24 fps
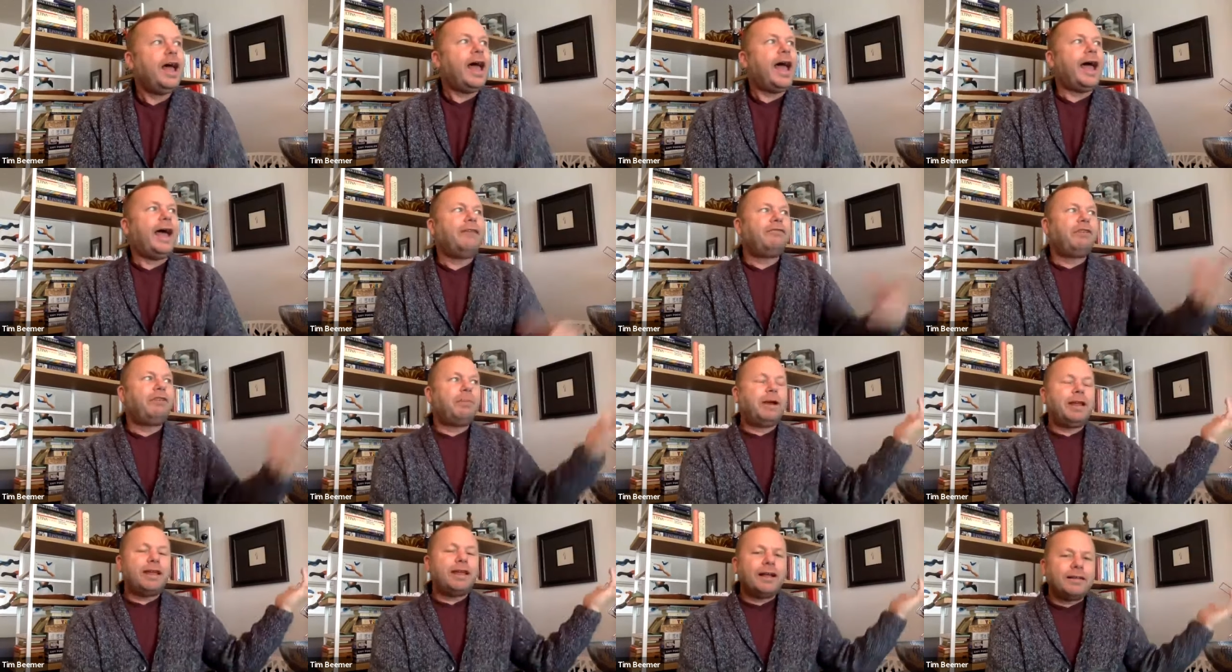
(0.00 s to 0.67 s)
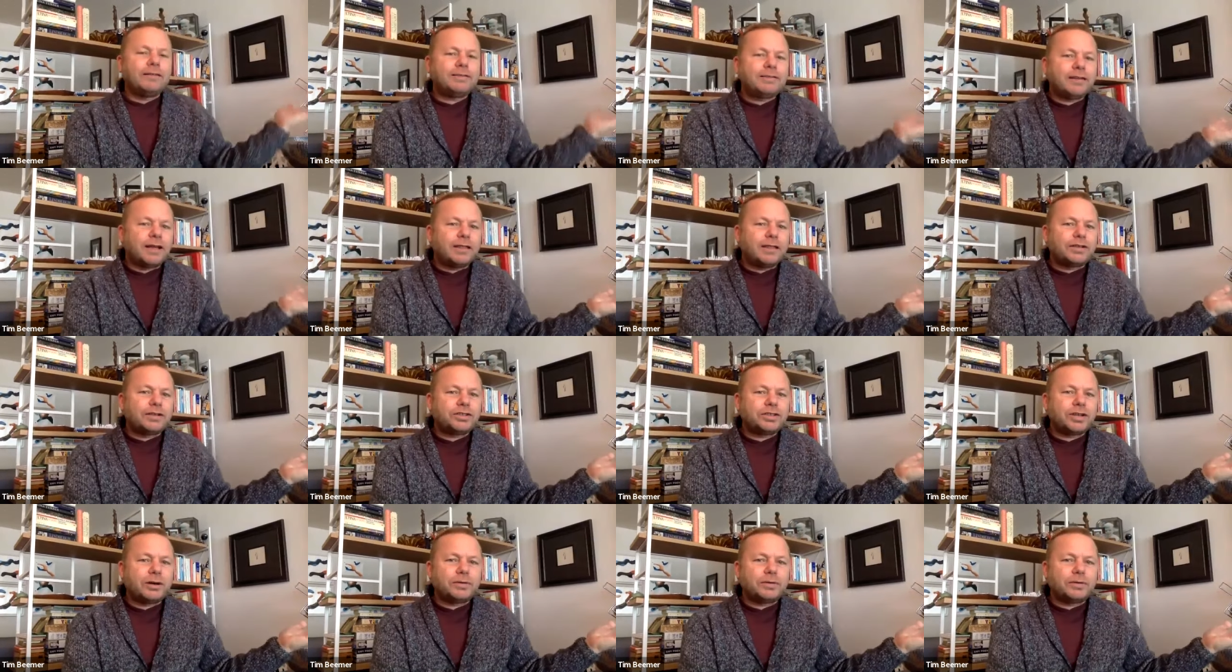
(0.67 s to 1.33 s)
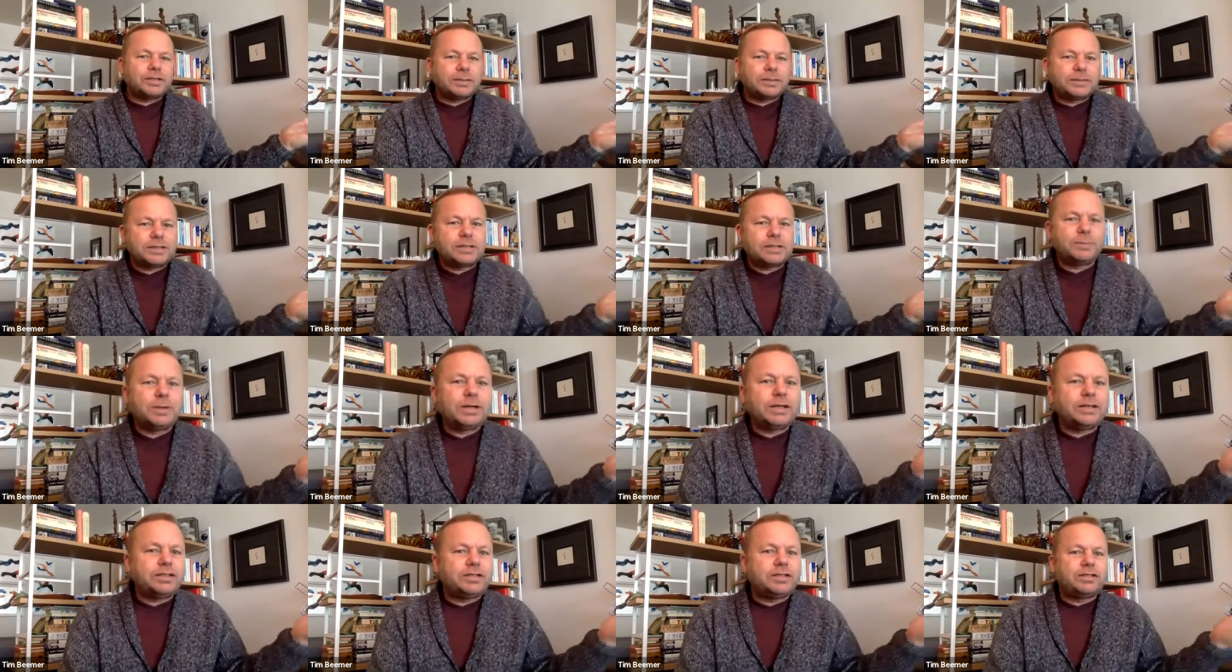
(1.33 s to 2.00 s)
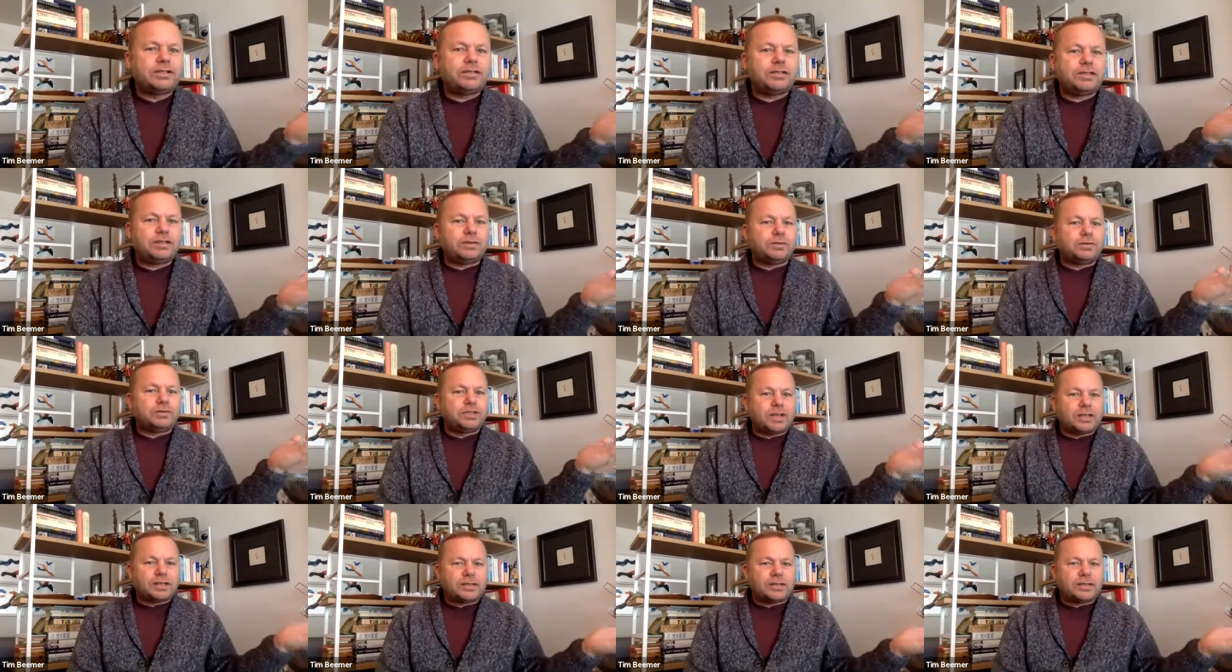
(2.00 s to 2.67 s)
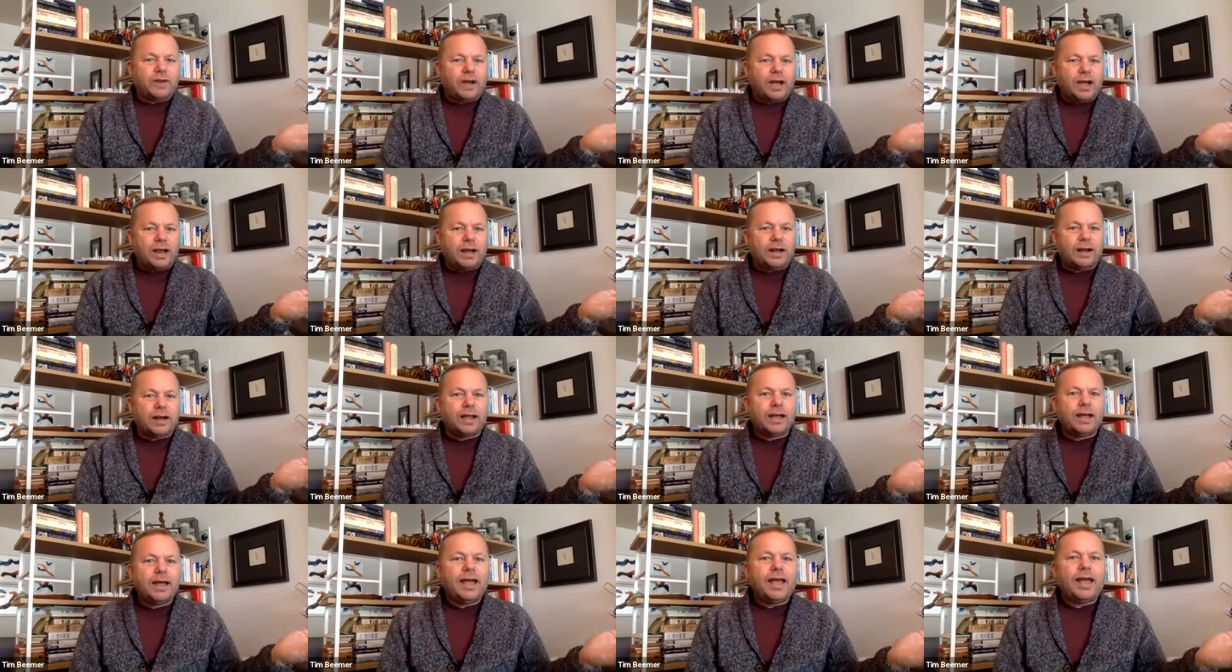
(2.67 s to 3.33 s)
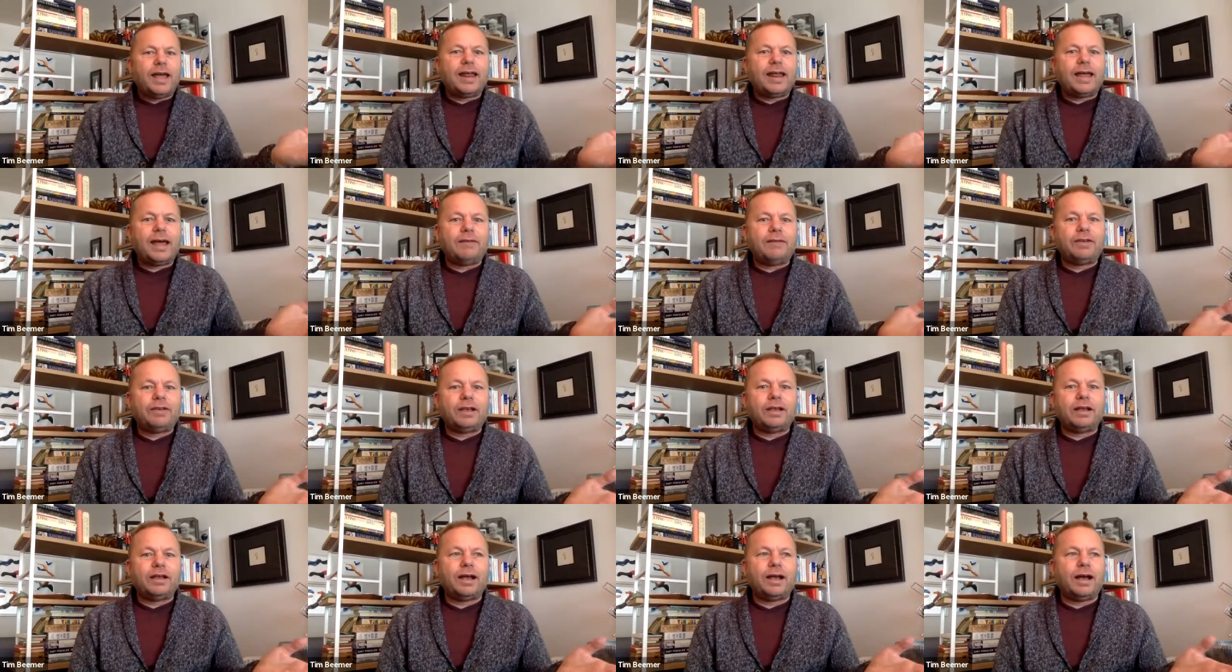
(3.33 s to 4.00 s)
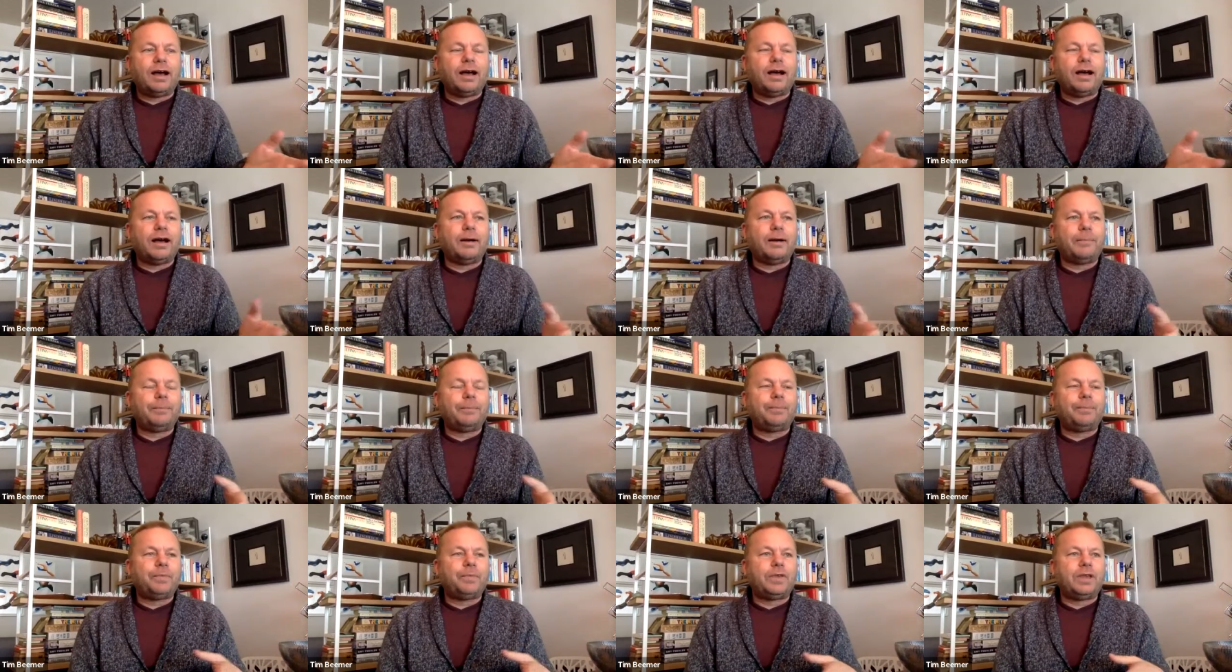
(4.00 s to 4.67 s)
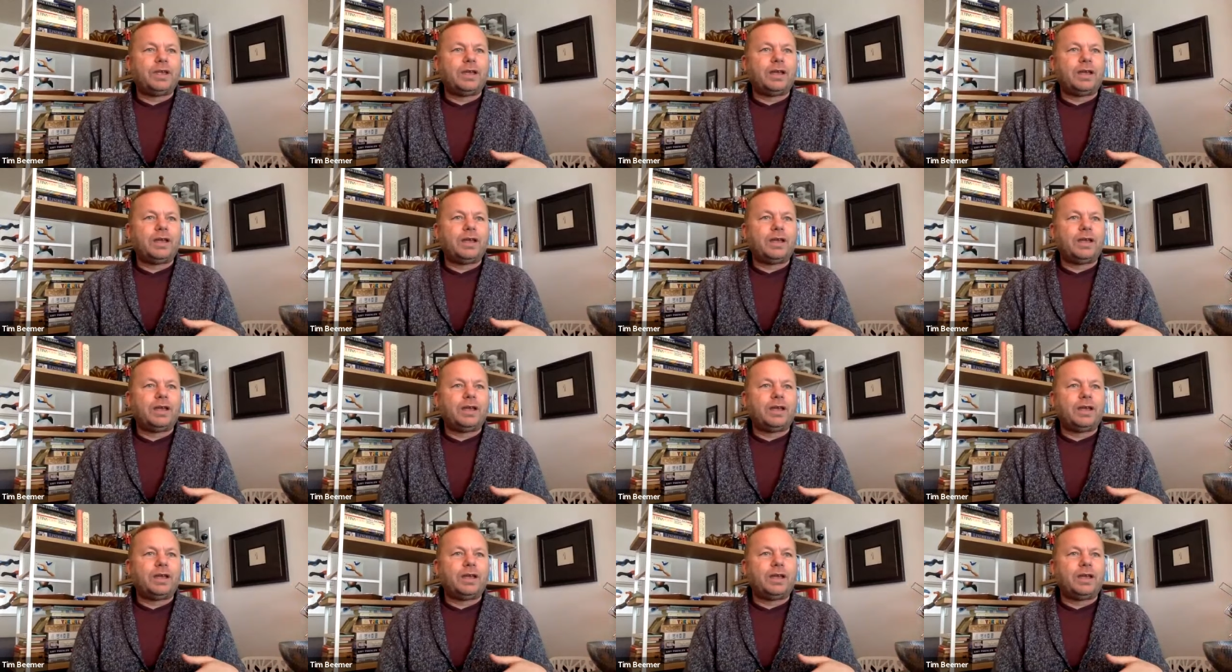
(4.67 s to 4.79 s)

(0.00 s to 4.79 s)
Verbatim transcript: Everybody else on the show seems to be do just fine at having um,